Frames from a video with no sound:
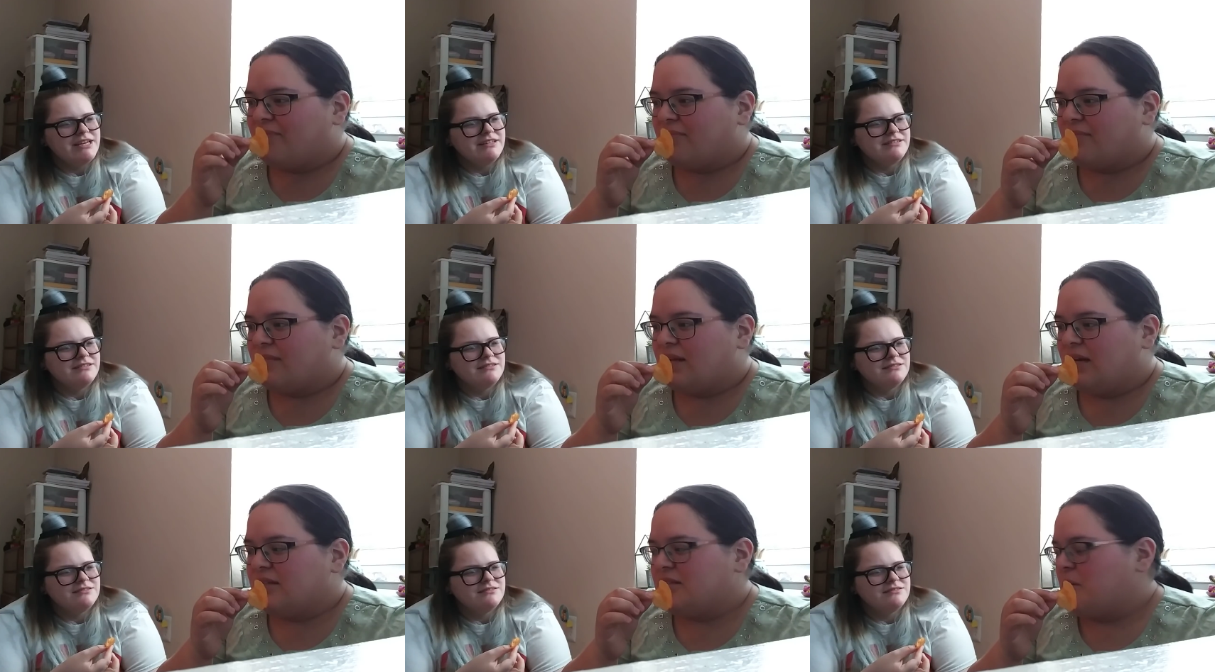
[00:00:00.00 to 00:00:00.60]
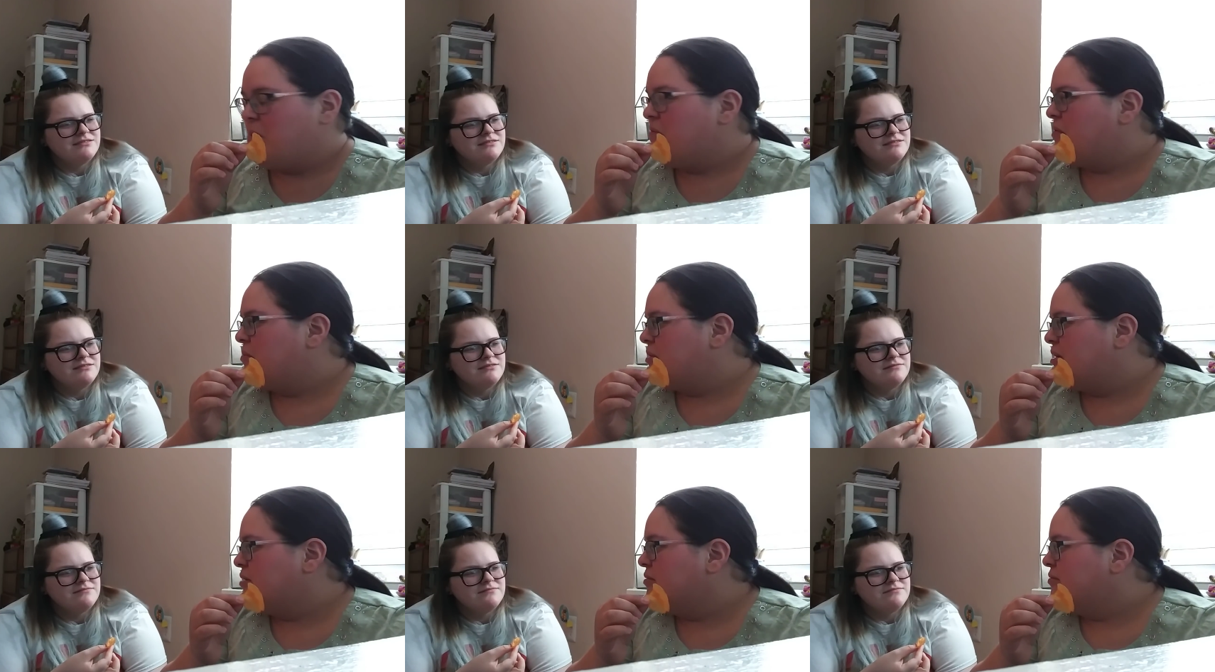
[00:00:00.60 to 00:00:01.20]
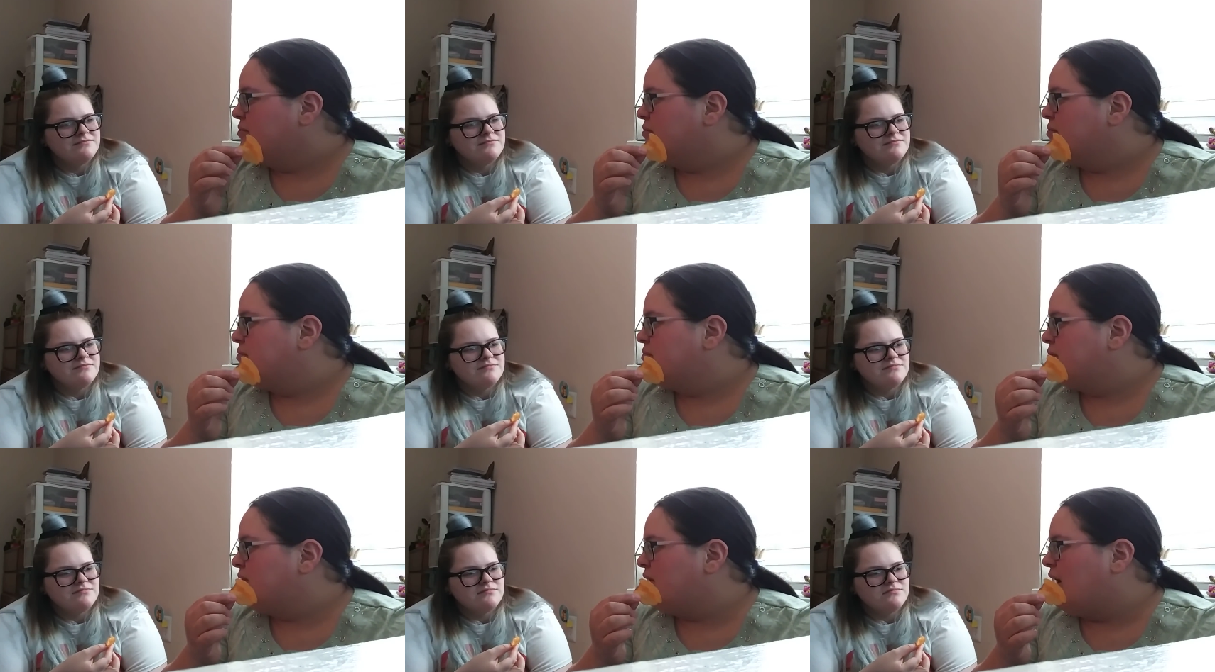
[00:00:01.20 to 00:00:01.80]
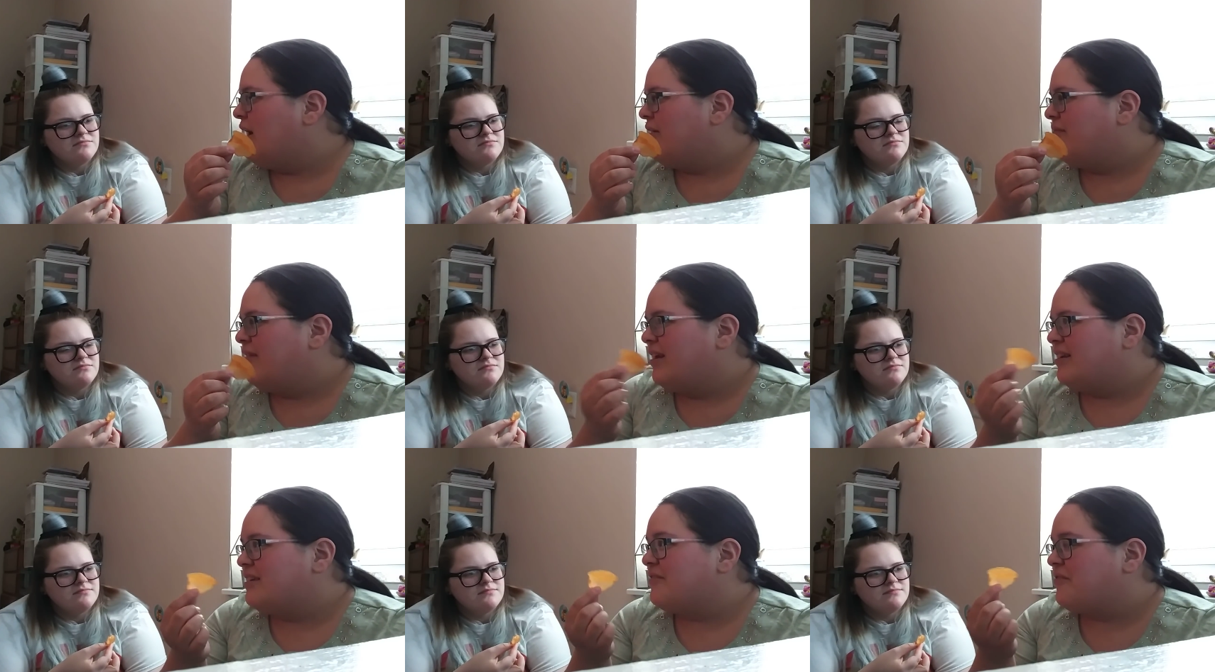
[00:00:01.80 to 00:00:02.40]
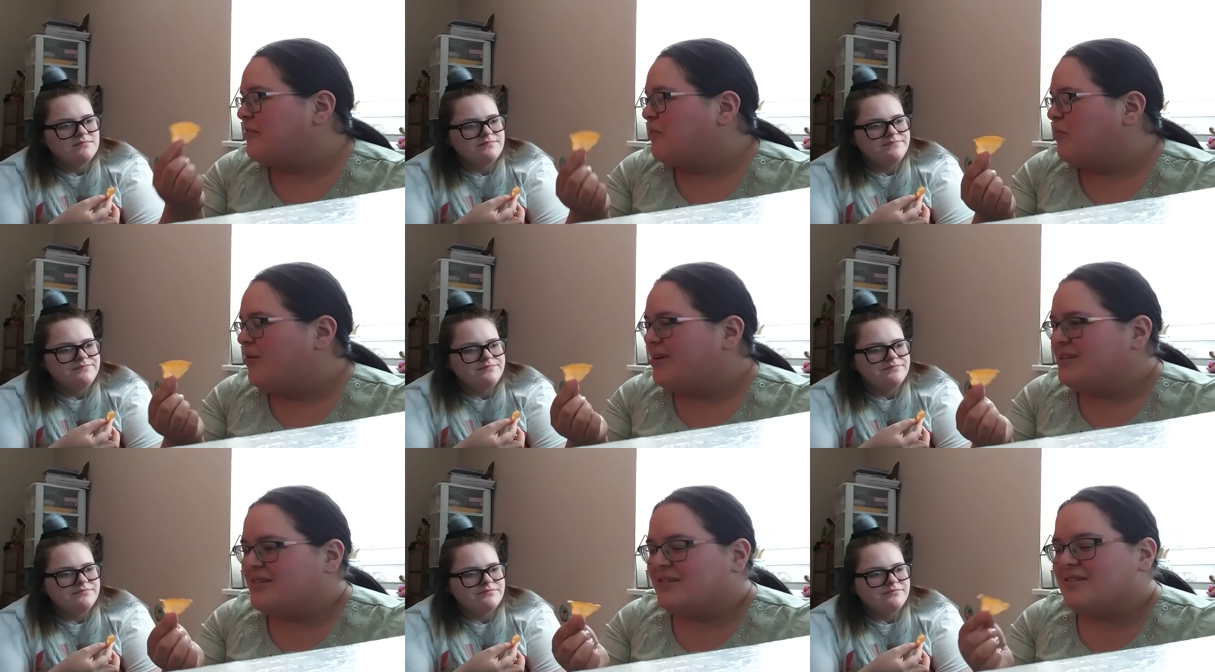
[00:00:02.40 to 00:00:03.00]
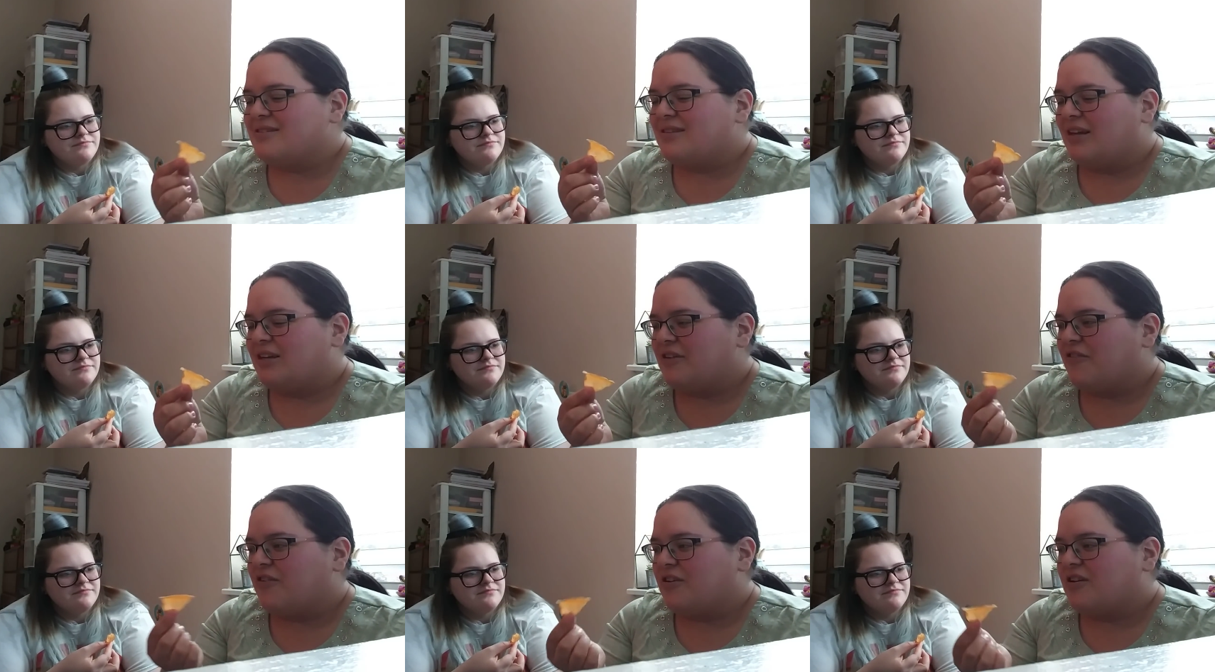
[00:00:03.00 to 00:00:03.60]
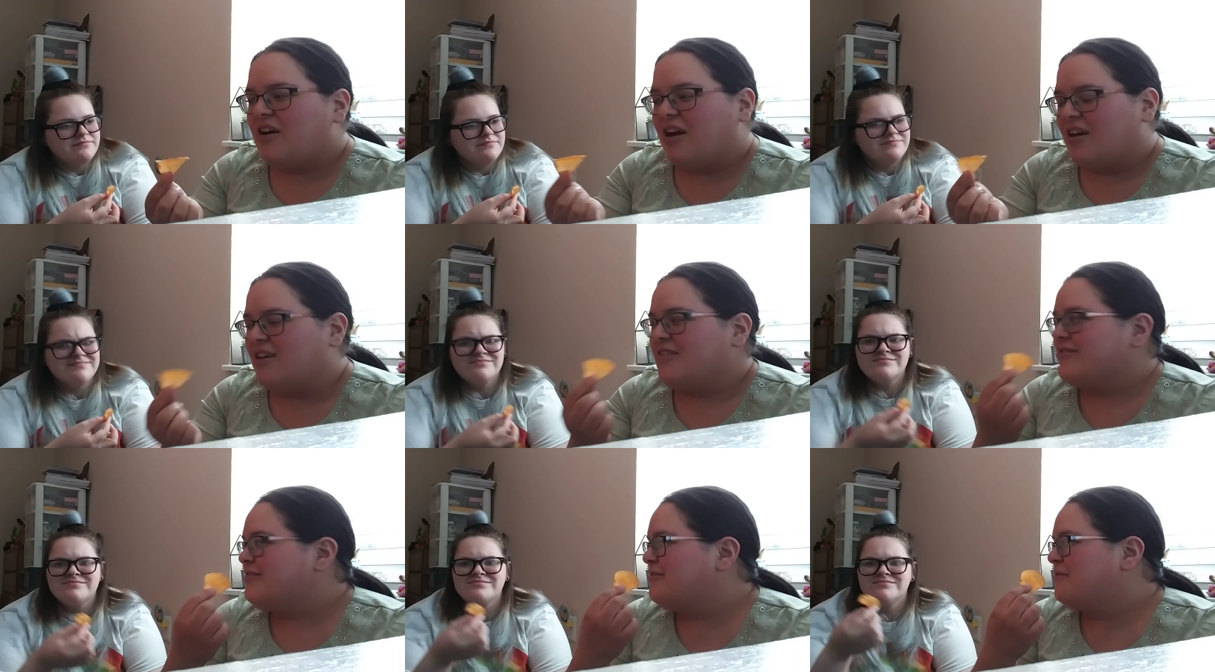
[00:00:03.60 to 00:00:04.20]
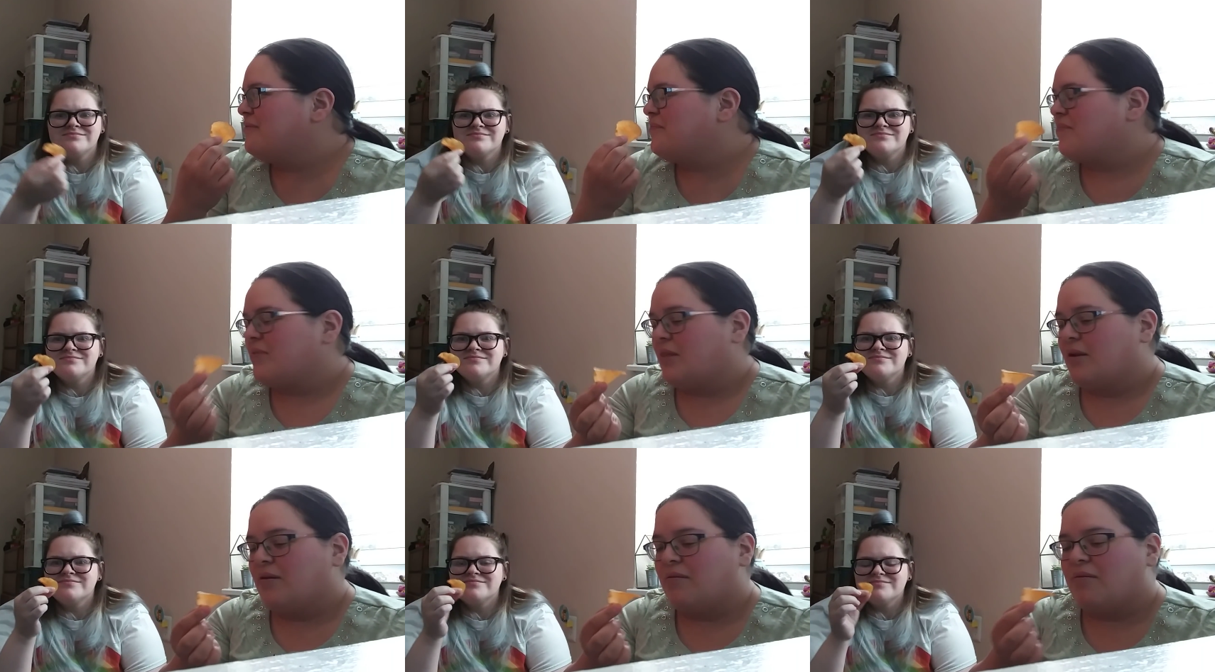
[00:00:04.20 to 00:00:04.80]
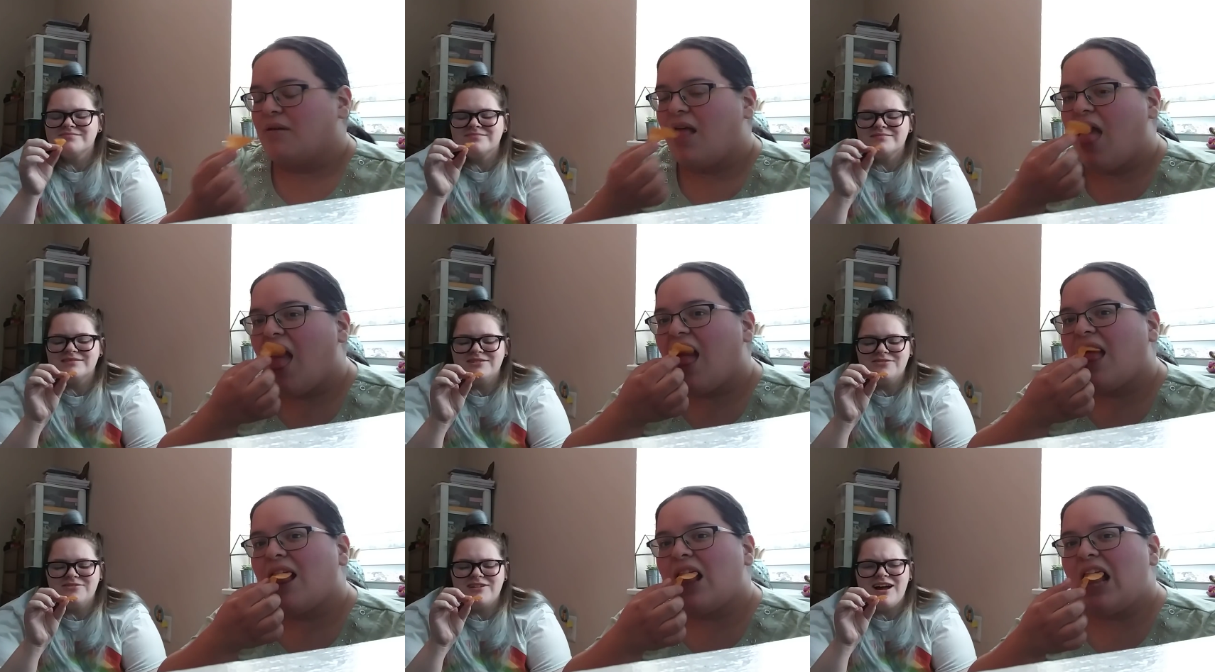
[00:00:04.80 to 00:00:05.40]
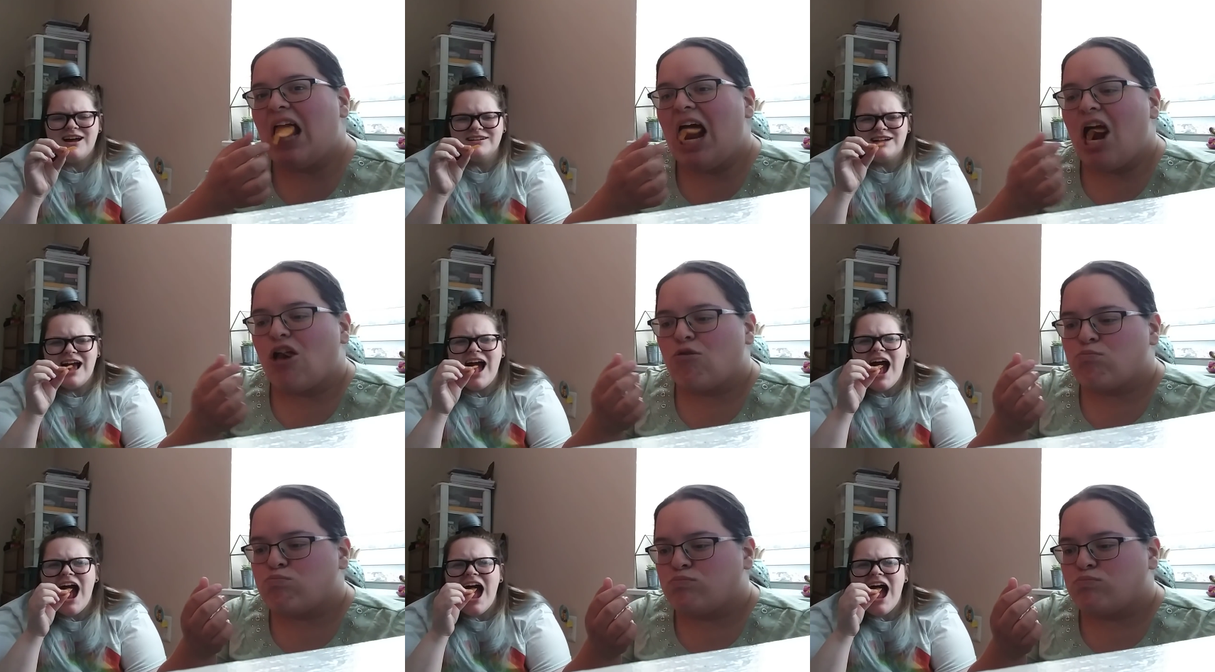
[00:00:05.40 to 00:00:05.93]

Speaker 1: in it? Some of them do. They have like different ones, like different Takis. Oh god.